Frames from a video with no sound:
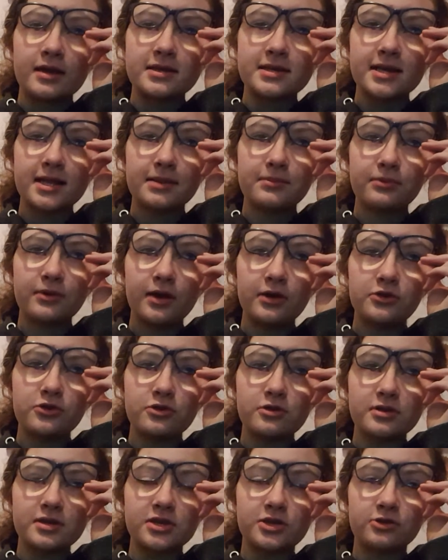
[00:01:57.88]
Celebrity
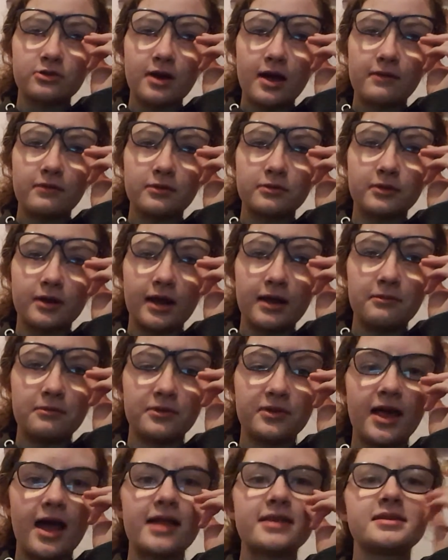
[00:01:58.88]
Journalist Travel. Okay,
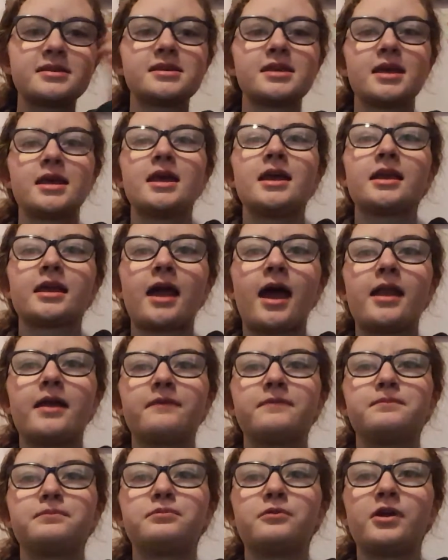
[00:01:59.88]
well, that's kind
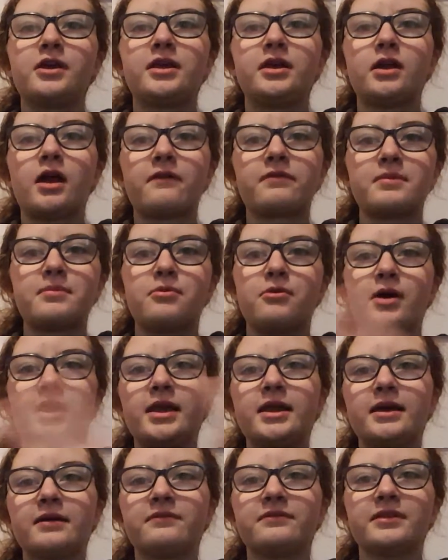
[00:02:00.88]
of breaking off the
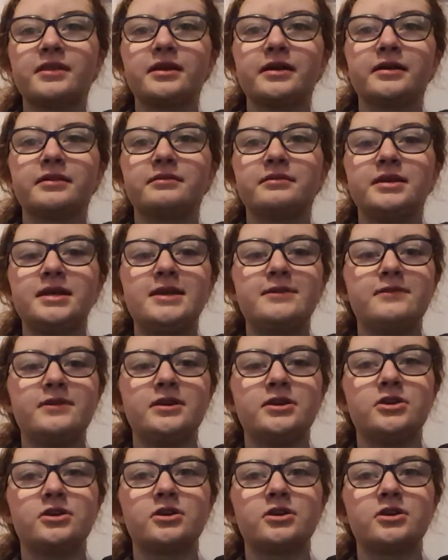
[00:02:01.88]
point of the TV